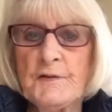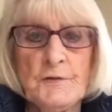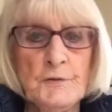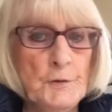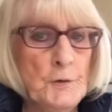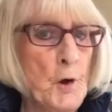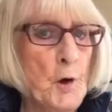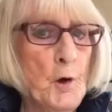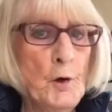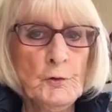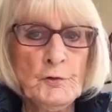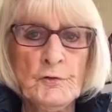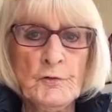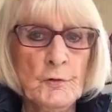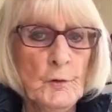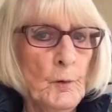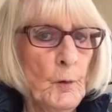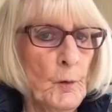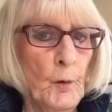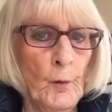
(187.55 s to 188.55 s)
not
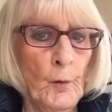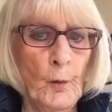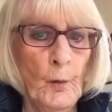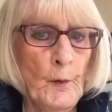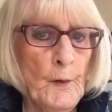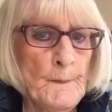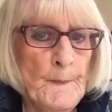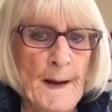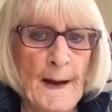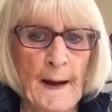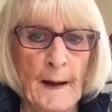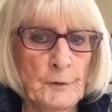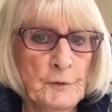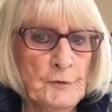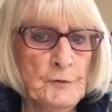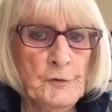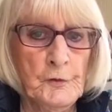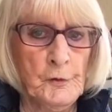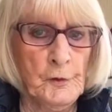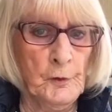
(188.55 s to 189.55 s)
all
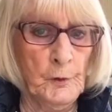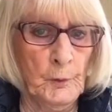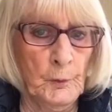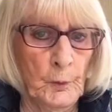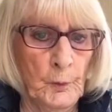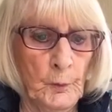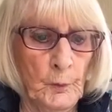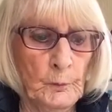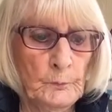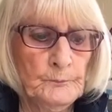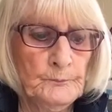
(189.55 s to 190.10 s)
about you.